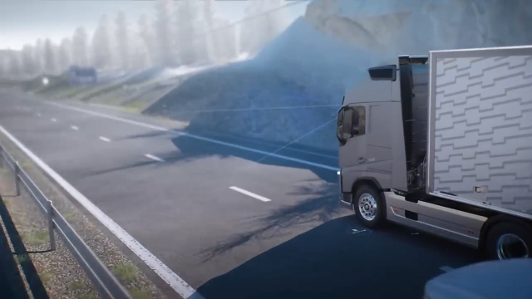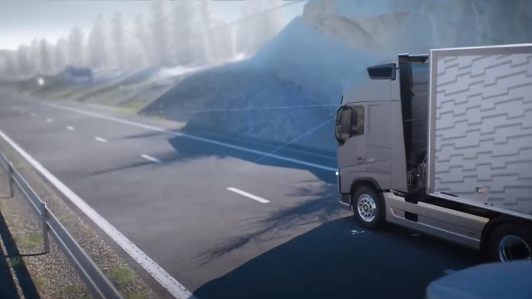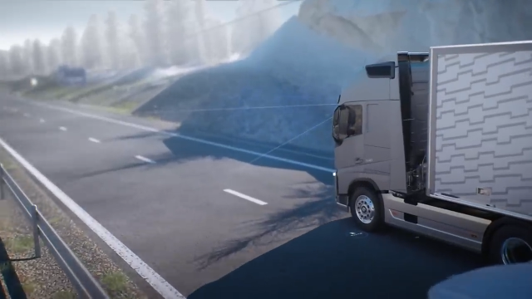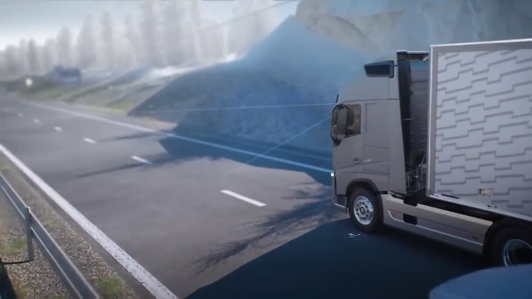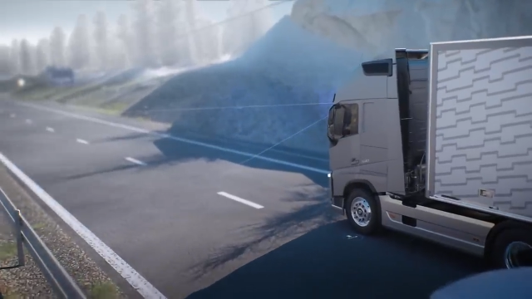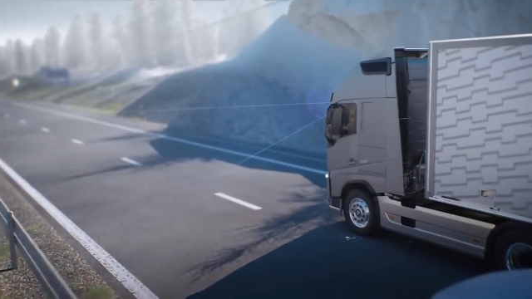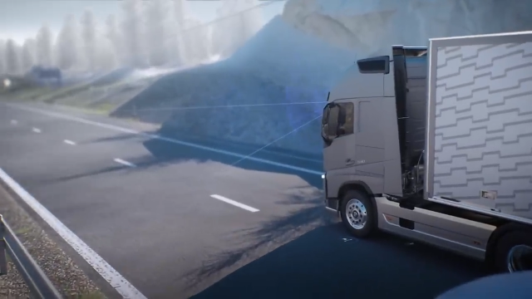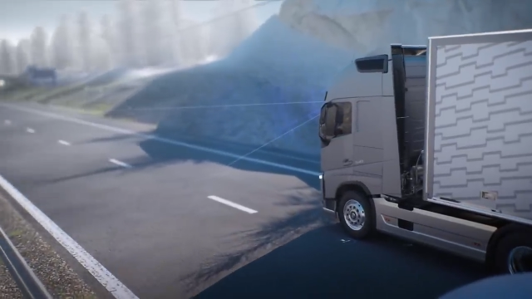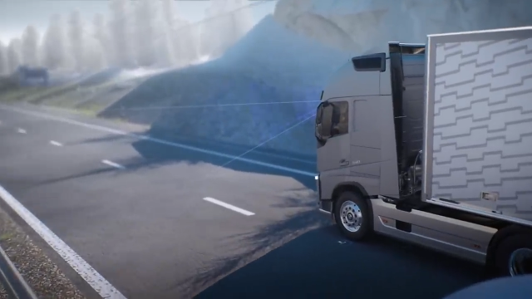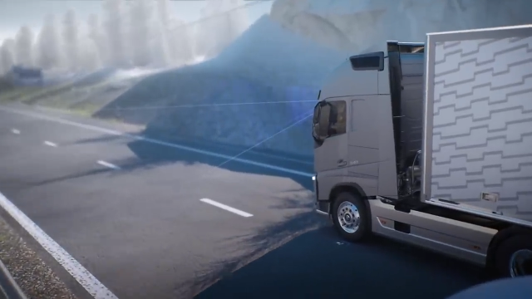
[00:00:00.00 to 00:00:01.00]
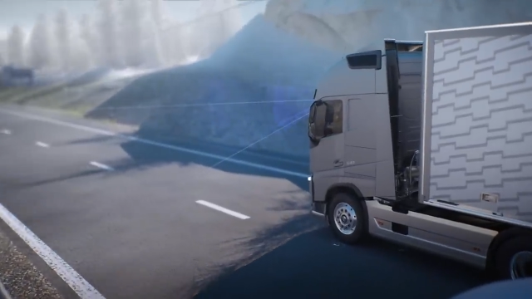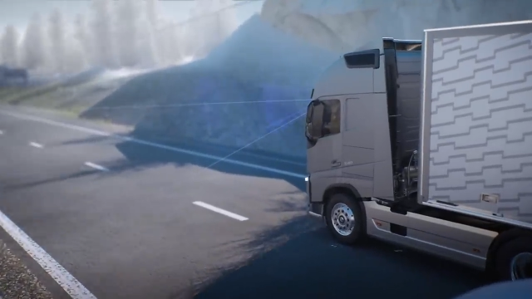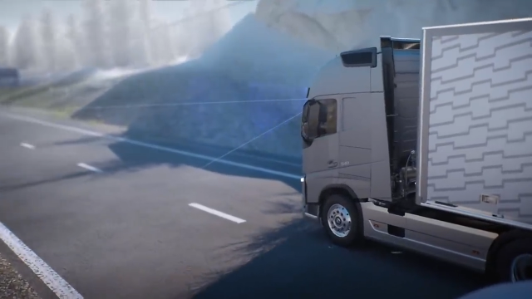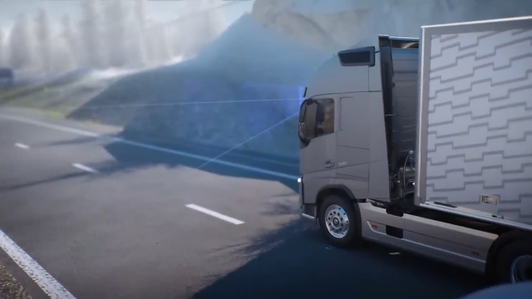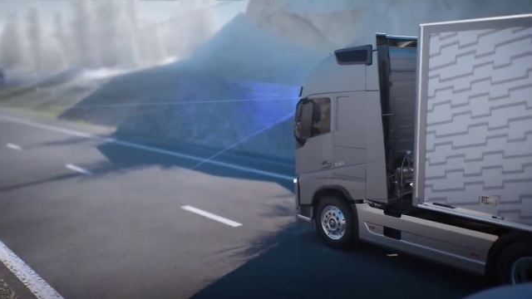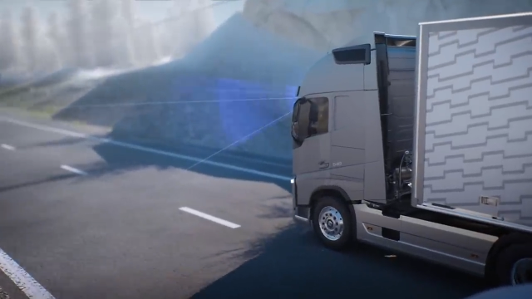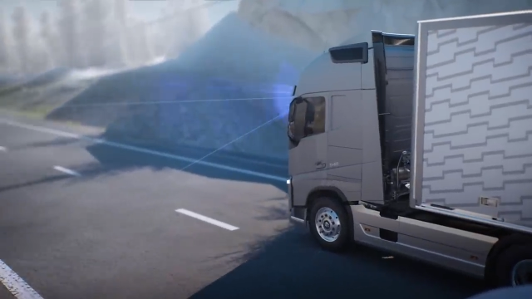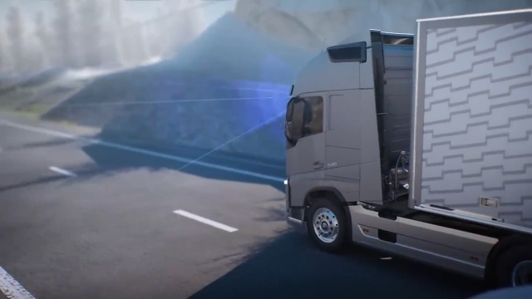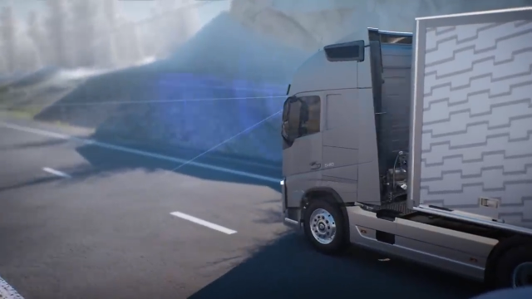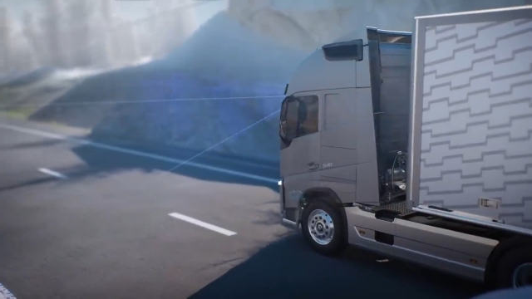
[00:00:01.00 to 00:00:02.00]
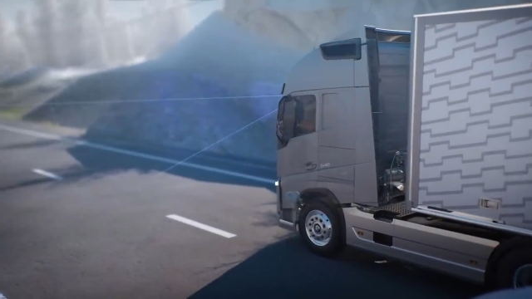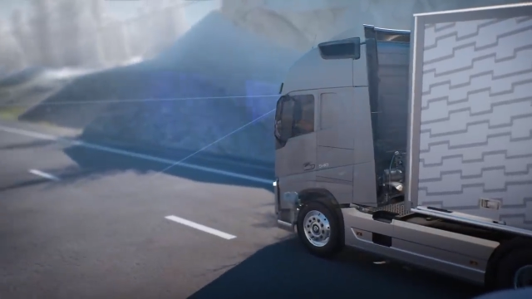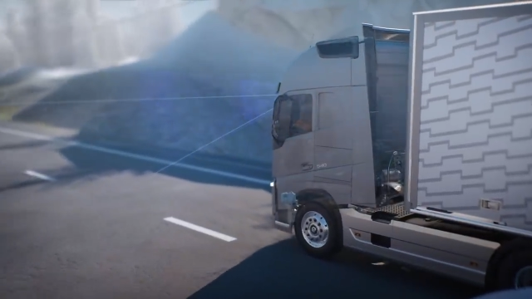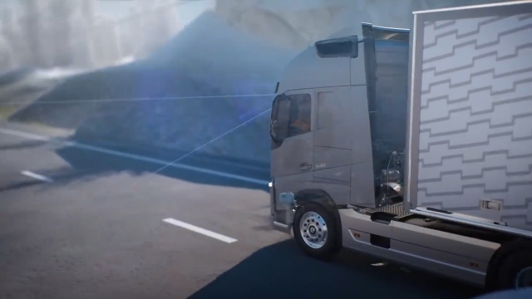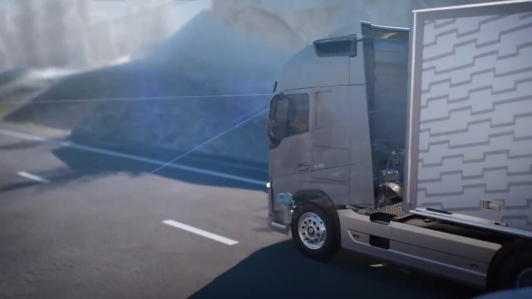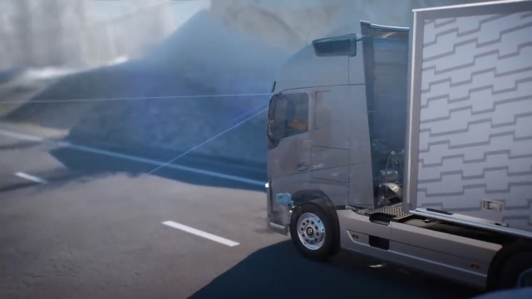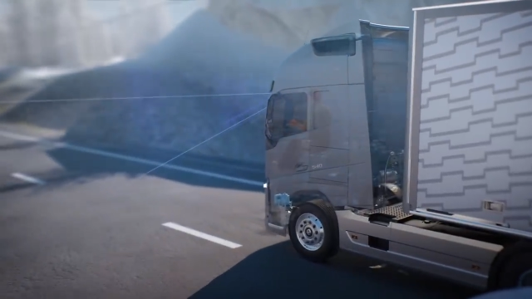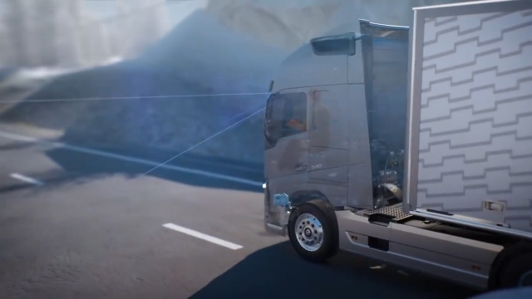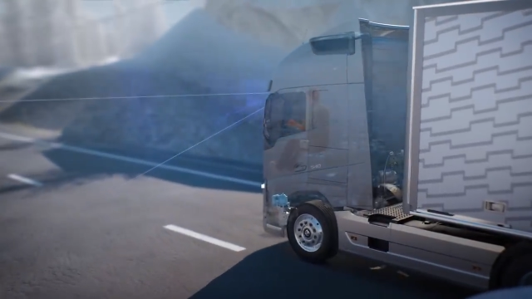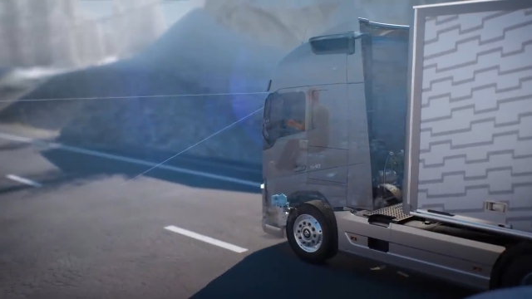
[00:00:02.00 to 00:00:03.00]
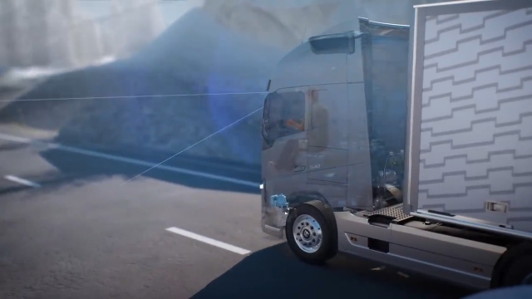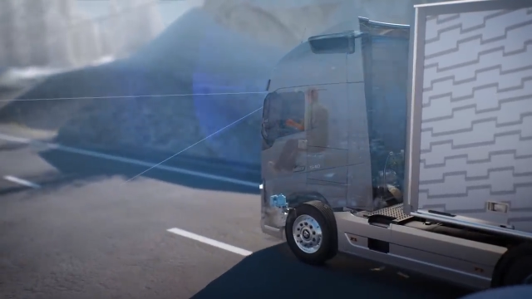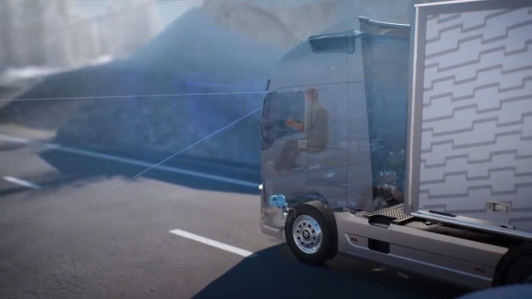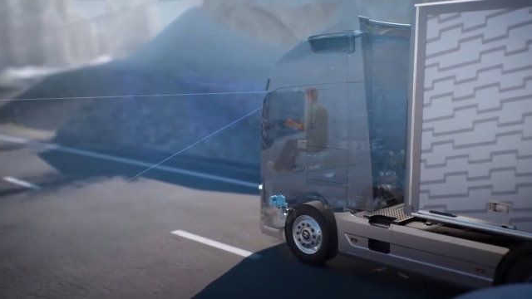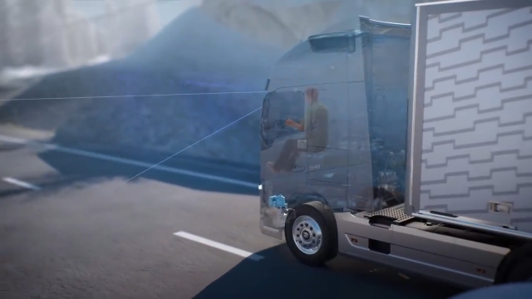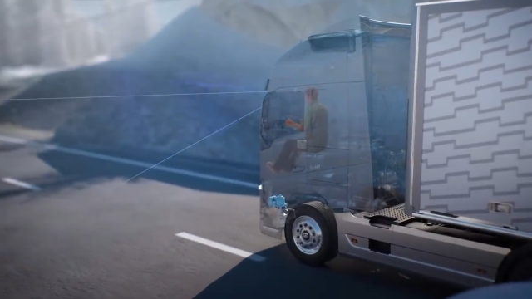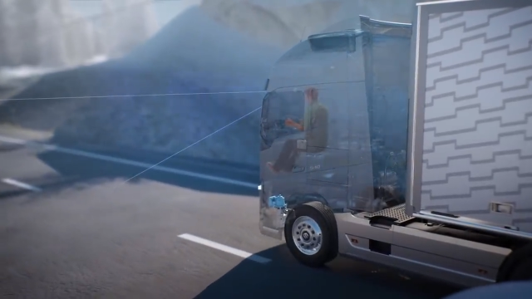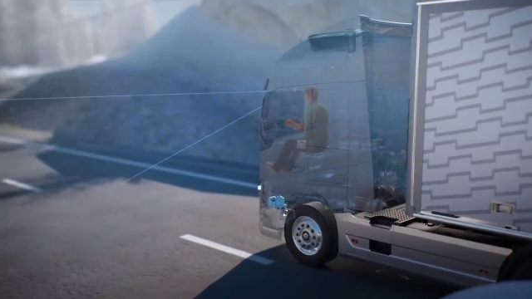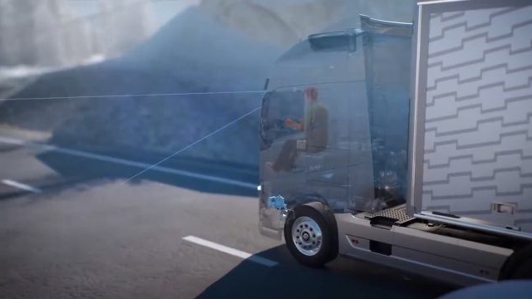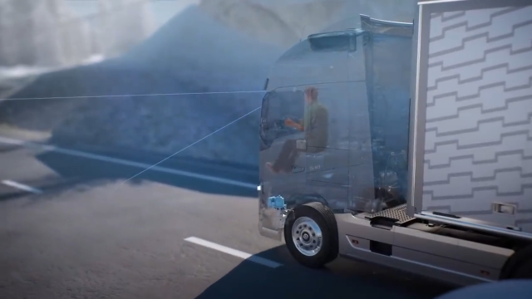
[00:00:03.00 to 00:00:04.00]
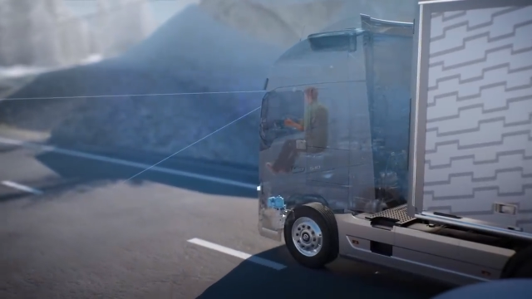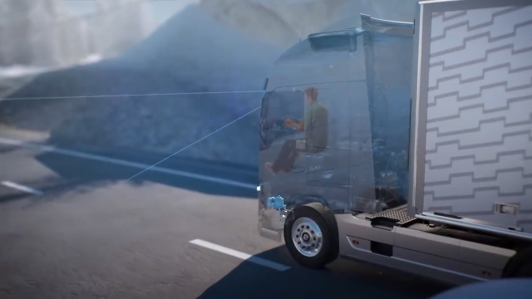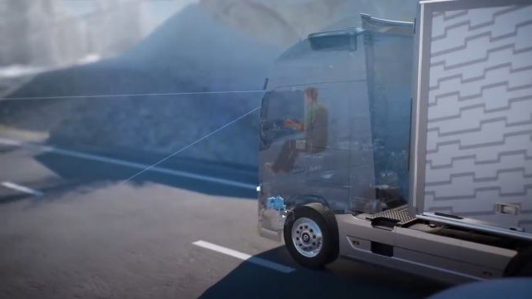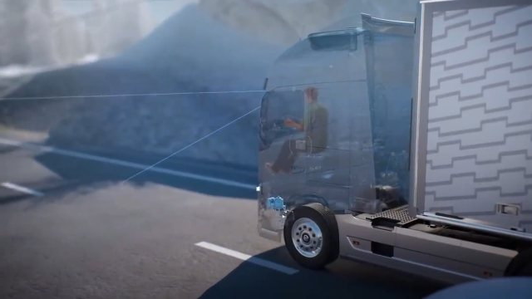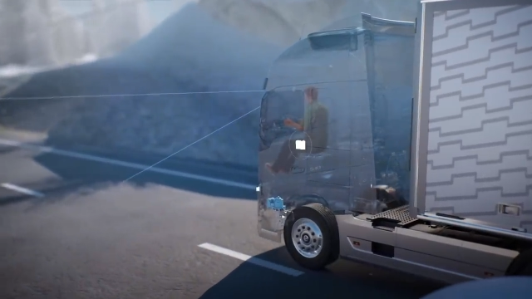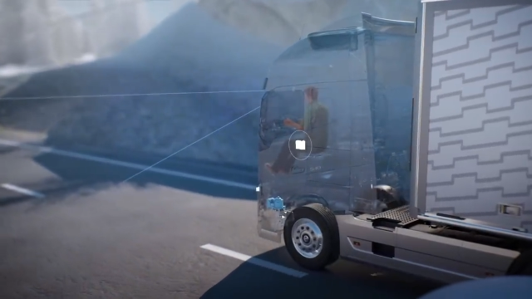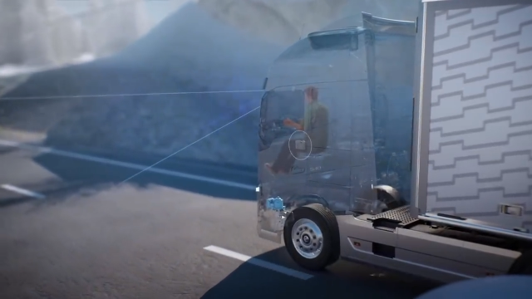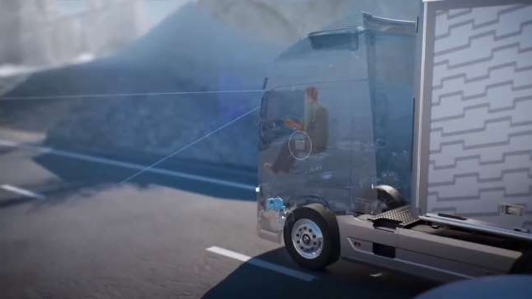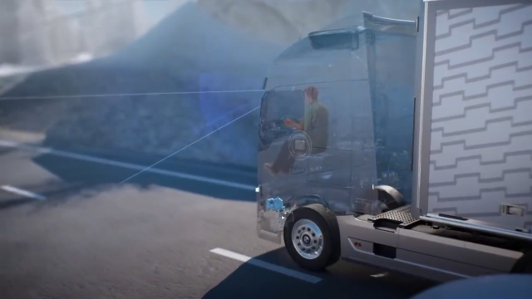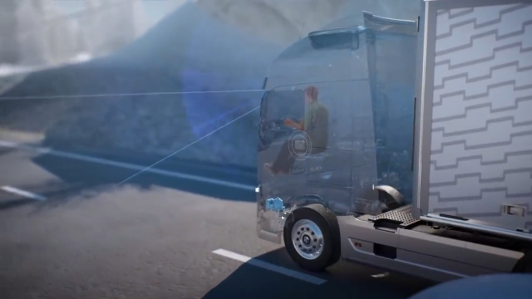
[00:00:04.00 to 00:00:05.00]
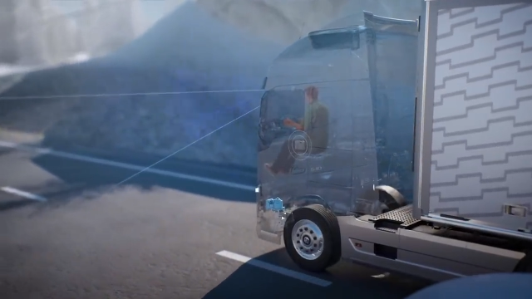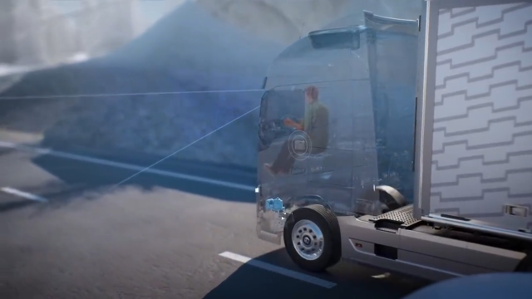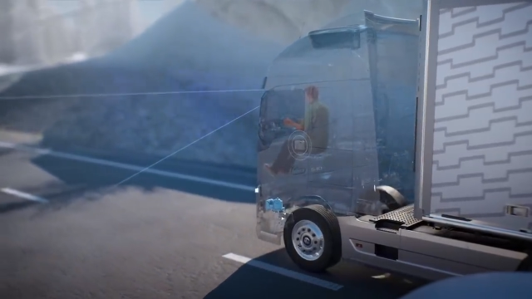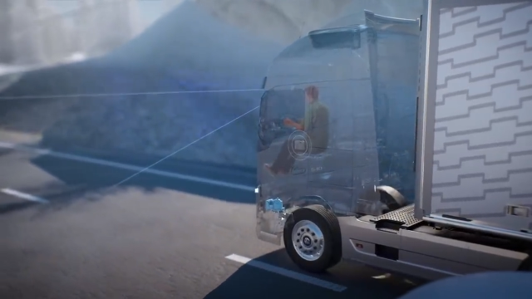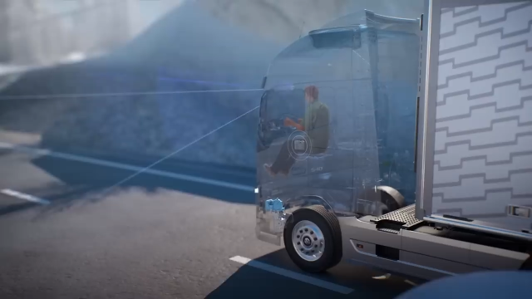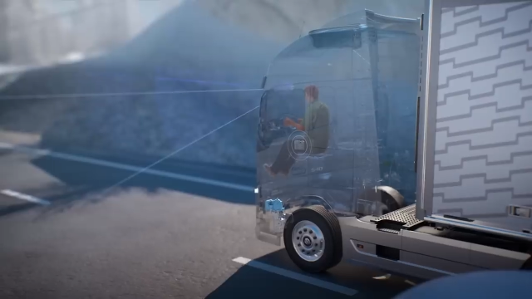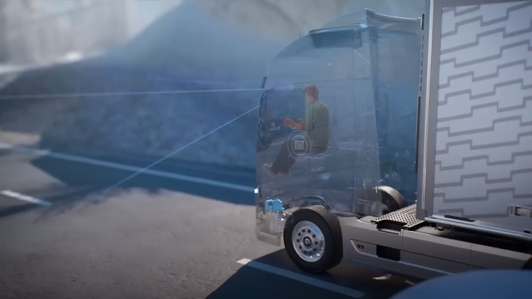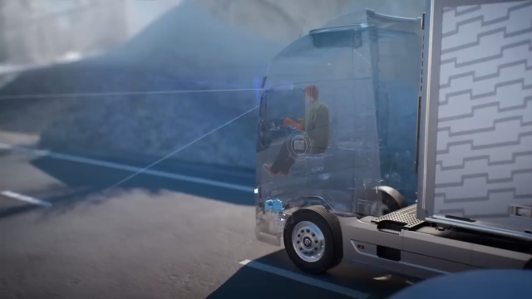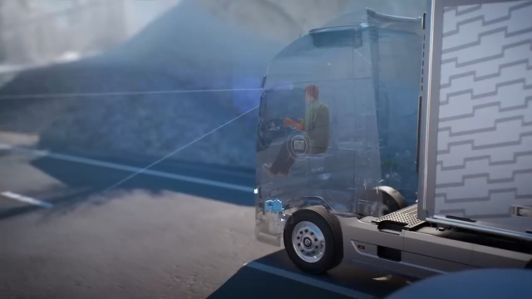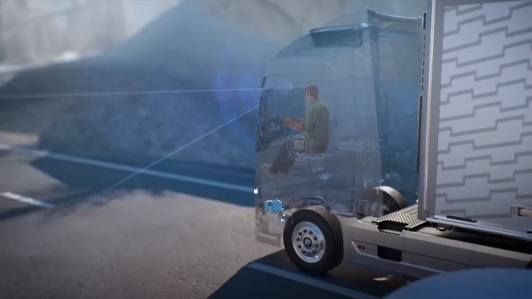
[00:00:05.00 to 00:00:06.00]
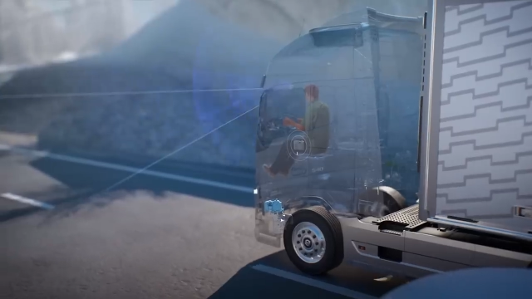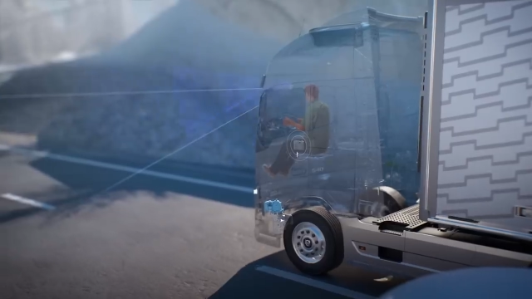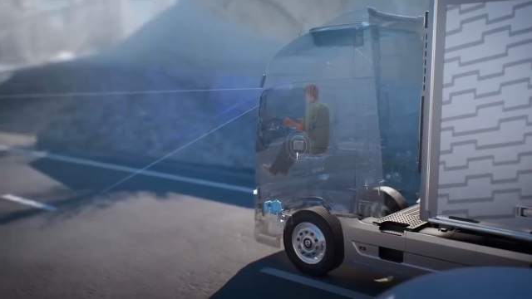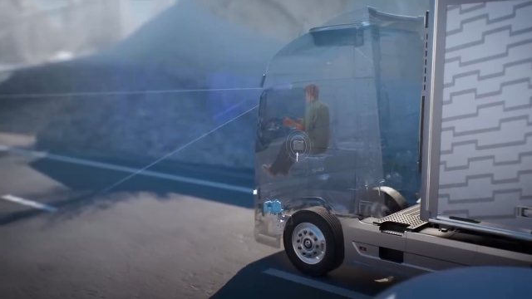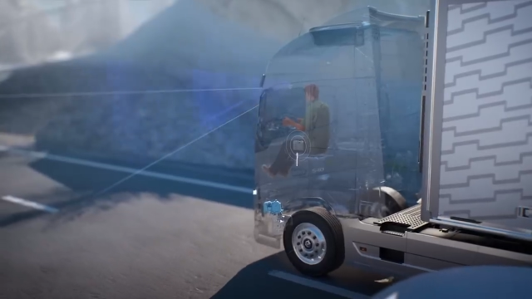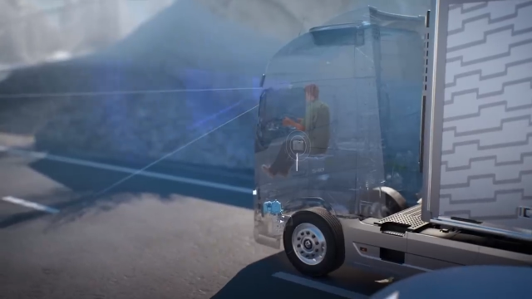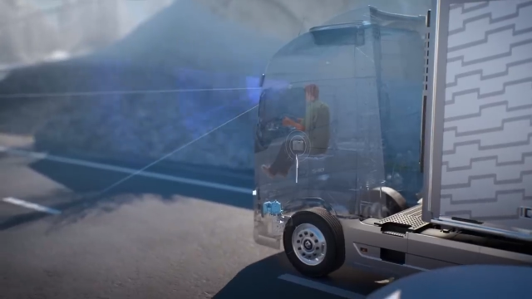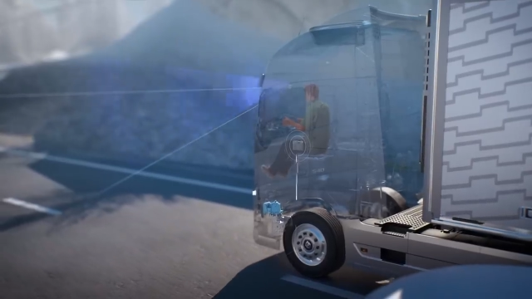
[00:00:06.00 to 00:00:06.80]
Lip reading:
No face is visible, so there are no lips to read.